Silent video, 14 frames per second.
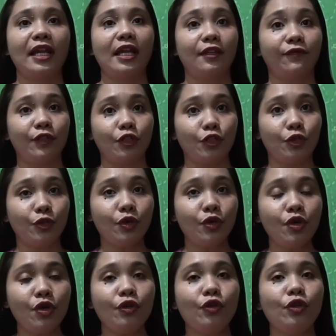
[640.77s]
If you
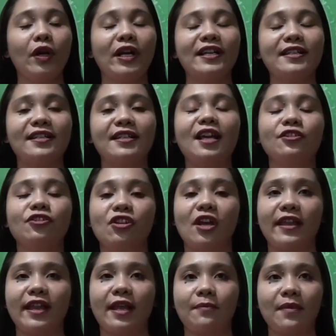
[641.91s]
do, you are such
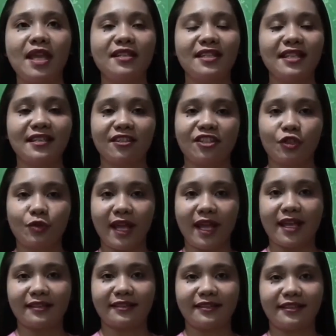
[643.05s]
an amazing student.